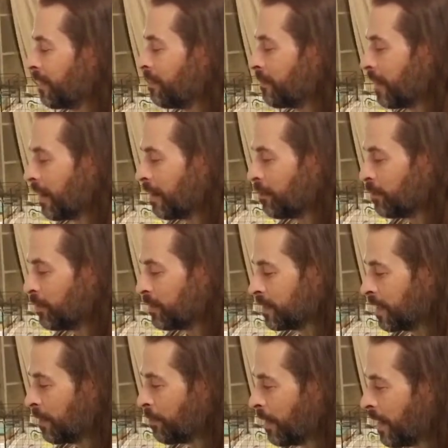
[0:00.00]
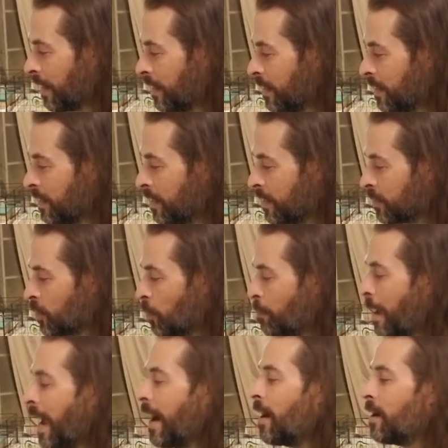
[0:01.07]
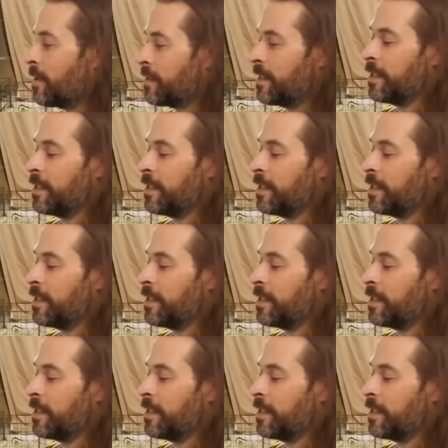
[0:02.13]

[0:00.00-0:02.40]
Okay, we'll skip ahead. So pairs.